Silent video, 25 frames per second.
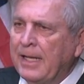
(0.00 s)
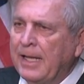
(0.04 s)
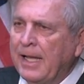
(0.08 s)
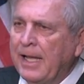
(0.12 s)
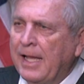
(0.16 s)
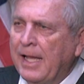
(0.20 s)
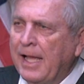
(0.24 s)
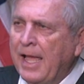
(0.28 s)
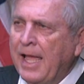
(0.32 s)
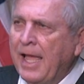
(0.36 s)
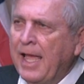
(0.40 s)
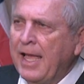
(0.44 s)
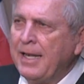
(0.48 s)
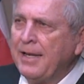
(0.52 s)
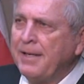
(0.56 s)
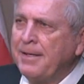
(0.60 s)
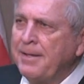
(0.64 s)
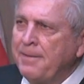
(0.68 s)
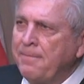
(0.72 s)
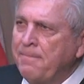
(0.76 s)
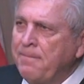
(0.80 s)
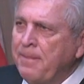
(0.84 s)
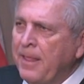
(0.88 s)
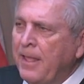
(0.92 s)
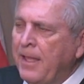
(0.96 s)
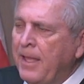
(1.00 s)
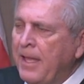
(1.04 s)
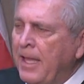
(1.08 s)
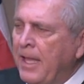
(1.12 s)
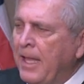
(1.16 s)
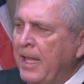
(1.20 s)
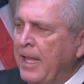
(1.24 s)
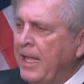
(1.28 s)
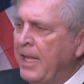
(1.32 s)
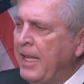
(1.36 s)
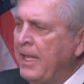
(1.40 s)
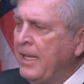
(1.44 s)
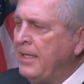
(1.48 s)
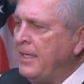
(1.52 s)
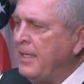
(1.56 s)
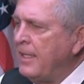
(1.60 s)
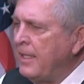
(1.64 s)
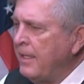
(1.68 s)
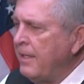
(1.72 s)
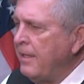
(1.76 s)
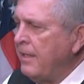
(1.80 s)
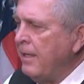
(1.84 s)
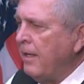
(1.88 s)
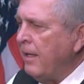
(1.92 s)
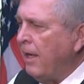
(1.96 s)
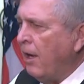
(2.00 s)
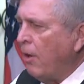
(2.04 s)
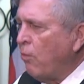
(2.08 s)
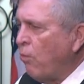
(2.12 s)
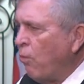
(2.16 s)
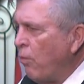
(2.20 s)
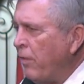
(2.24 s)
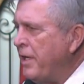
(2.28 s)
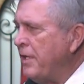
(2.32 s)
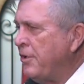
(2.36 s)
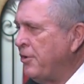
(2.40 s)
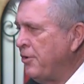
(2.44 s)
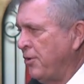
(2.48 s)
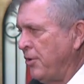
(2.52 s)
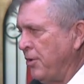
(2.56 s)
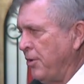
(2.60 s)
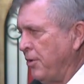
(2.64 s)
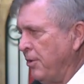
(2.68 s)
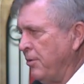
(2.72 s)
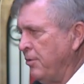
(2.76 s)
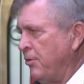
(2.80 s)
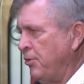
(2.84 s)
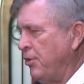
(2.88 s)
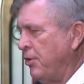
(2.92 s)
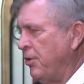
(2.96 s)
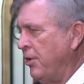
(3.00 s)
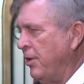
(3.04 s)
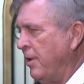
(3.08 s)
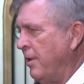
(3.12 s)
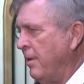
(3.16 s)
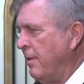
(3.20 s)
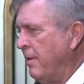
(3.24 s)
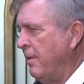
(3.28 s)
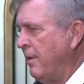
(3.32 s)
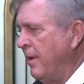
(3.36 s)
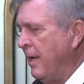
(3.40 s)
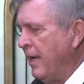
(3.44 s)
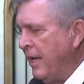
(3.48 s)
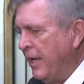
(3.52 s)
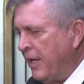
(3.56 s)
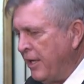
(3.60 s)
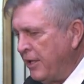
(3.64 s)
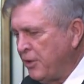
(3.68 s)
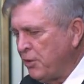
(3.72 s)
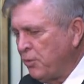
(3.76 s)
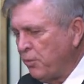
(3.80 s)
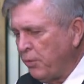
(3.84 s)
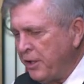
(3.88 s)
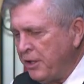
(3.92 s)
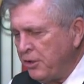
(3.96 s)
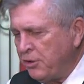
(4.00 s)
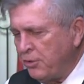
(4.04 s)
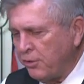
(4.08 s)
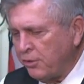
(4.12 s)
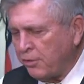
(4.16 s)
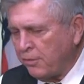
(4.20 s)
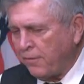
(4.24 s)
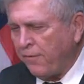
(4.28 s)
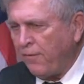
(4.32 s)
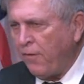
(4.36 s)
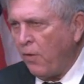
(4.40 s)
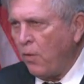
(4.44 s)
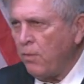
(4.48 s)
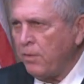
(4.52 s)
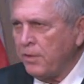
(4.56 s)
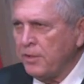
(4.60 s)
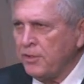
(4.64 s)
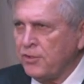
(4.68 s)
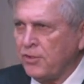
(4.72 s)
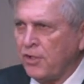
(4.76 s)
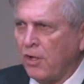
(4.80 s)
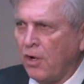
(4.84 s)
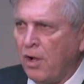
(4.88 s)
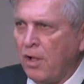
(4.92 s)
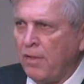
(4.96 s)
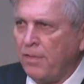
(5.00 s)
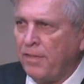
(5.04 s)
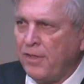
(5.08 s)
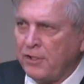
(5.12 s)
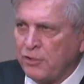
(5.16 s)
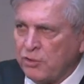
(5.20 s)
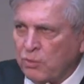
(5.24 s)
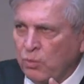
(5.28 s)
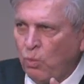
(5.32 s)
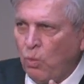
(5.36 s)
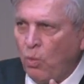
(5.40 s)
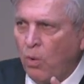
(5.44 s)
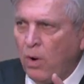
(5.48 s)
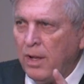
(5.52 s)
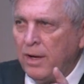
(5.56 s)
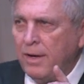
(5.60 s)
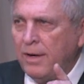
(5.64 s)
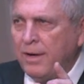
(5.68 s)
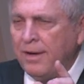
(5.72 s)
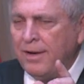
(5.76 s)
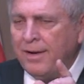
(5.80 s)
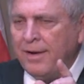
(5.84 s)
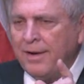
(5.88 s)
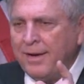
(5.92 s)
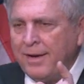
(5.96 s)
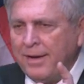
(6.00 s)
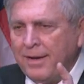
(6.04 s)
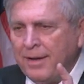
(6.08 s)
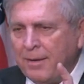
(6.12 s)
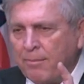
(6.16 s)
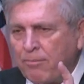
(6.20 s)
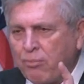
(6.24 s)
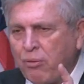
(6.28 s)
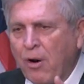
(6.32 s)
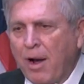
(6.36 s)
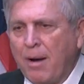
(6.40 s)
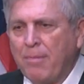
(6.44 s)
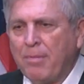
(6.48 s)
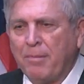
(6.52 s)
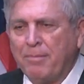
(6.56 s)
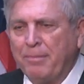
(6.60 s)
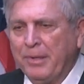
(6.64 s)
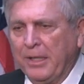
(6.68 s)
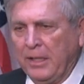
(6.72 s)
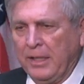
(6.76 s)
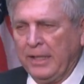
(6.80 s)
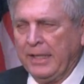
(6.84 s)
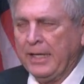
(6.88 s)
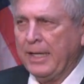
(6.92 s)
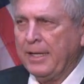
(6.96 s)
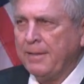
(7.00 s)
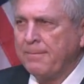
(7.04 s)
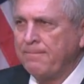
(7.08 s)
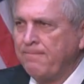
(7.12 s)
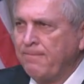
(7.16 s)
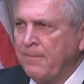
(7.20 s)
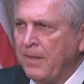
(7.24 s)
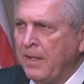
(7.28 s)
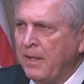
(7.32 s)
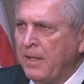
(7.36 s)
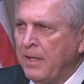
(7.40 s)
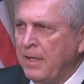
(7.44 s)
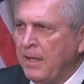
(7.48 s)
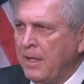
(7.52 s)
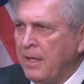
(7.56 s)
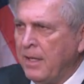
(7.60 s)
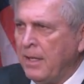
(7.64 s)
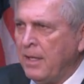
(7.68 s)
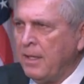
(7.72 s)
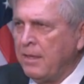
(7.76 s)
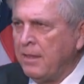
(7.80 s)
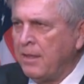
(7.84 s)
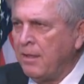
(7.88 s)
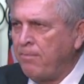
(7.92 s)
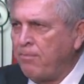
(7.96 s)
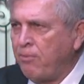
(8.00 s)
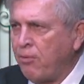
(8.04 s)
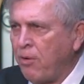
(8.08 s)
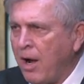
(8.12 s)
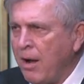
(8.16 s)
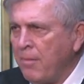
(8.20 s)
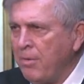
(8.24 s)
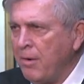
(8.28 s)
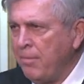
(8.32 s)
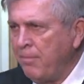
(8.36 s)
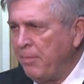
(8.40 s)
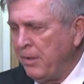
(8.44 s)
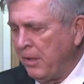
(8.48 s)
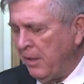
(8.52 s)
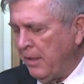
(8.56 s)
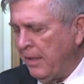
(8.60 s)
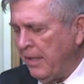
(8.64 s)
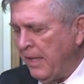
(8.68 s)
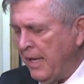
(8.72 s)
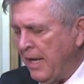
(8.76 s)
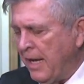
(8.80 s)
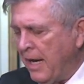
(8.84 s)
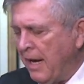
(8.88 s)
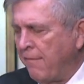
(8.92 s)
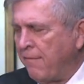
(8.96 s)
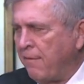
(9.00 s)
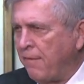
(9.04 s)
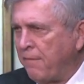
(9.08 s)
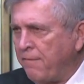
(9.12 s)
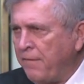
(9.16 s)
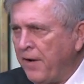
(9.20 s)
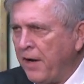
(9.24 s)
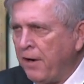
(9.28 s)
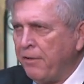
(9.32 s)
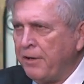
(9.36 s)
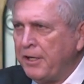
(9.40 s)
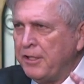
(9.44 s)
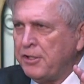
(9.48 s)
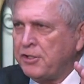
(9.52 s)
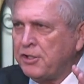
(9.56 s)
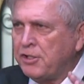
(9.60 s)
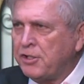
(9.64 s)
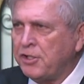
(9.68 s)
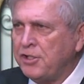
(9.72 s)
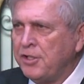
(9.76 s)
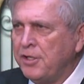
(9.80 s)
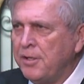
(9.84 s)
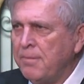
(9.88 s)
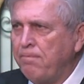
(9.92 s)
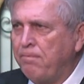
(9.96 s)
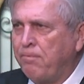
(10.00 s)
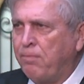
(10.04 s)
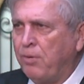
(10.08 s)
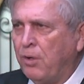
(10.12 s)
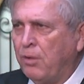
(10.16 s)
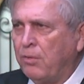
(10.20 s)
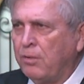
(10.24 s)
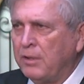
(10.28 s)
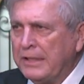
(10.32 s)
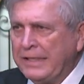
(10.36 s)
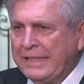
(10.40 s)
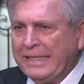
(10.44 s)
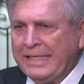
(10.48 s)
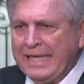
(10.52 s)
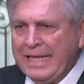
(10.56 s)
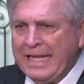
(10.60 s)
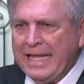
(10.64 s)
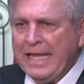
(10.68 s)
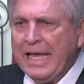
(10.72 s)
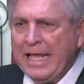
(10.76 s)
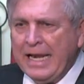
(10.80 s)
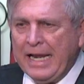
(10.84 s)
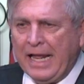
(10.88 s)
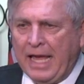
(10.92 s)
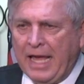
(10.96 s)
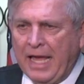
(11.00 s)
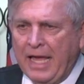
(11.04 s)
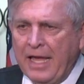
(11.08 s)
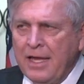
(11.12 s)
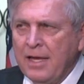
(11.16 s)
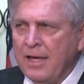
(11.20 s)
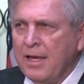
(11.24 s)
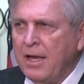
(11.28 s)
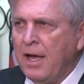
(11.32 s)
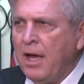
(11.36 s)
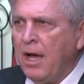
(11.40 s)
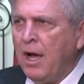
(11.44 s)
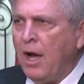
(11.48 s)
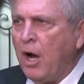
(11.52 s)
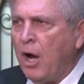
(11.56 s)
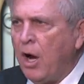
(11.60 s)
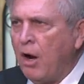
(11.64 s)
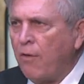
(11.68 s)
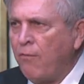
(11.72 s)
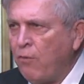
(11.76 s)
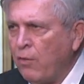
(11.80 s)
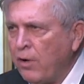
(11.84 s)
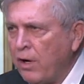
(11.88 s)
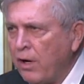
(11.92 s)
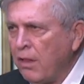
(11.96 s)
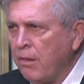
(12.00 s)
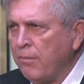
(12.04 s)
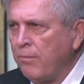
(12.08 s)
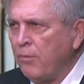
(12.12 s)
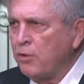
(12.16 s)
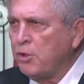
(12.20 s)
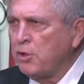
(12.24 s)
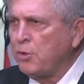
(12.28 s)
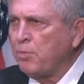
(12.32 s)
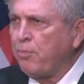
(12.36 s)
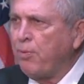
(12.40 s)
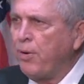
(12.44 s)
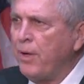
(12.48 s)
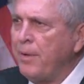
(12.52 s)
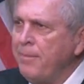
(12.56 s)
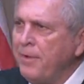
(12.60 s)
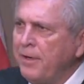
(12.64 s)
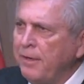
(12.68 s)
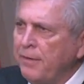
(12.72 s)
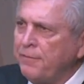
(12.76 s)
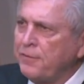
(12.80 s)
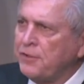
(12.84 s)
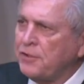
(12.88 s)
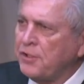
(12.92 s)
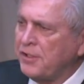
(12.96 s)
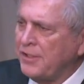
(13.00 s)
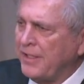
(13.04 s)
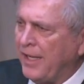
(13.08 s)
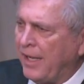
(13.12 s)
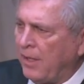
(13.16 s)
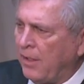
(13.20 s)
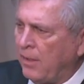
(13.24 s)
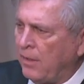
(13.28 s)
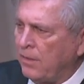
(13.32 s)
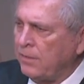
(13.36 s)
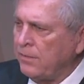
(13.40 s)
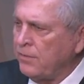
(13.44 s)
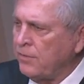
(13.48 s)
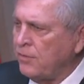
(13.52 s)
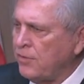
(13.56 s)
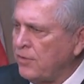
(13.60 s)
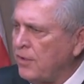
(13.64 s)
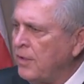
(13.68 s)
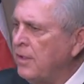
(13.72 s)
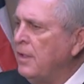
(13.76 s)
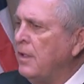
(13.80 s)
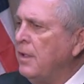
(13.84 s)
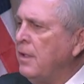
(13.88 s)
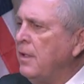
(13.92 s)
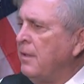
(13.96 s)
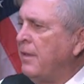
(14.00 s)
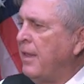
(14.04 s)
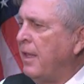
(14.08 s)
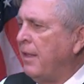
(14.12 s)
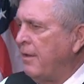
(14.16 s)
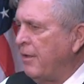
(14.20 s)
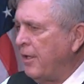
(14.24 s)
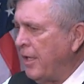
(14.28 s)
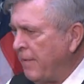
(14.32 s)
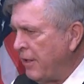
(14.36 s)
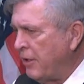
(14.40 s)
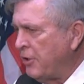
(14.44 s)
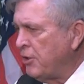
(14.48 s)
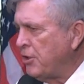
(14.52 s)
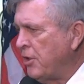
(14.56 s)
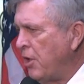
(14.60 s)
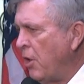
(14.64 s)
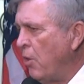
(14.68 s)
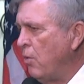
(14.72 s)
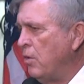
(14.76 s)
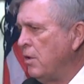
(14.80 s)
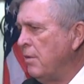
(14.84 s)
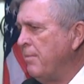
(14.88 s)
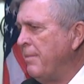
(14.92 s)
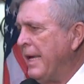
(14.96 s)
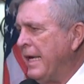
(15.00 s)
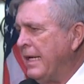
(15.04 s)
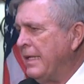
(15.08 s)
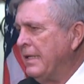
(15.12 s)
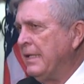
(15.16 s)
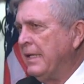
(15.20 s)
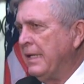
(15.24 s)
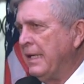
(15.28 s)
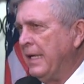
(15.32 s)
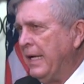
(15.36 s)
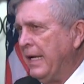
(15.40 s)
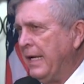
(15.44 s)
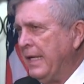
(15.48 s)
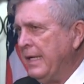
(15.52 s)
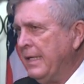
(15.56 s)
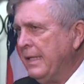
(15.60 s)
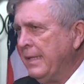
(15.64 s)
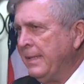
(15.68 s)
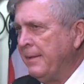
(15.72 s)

And he did a research his research focused on this one probability the probability of a very simple DNA of one of the most primitive cells that, that is known to mankind,